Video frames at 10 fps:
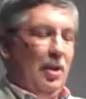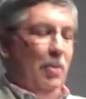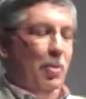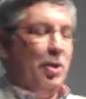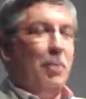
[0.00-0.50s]

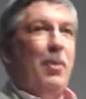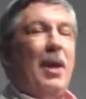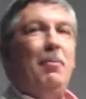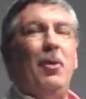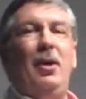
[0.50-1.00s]
You put your
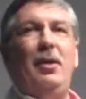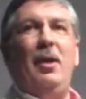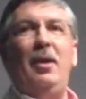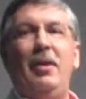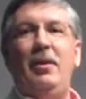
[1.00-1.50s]
paper in
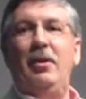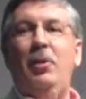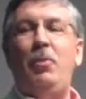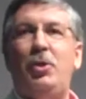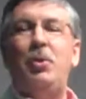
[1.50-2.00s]
there,
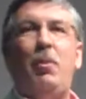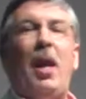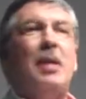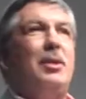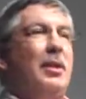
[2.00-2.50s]
you put your
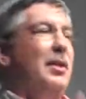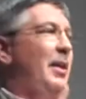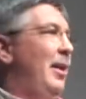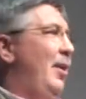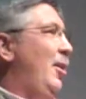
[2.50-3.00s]
plastics
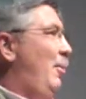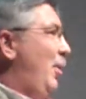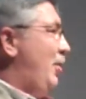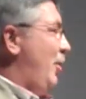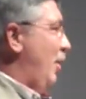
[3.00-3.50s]
in there, you
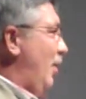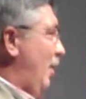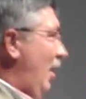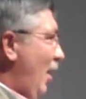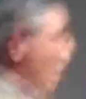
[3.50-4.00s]
put
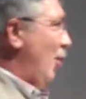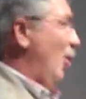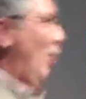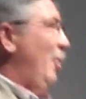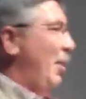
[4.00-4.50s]
your
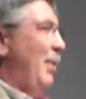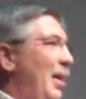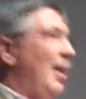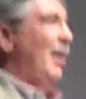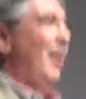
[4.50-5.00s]
aluminum in
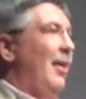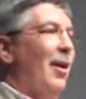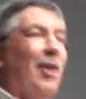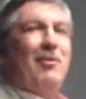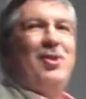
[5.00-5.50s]
there, and
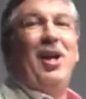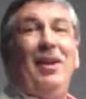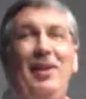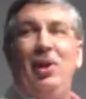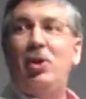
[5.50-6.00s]
all of a
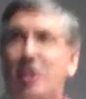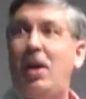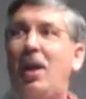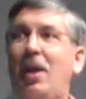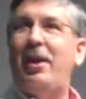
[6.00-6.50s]
sudden it looks a
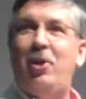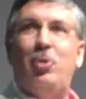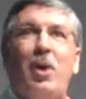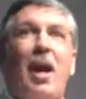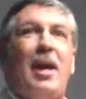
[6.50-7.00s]
lot like your
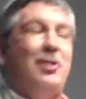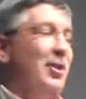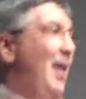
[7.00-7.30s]
trash.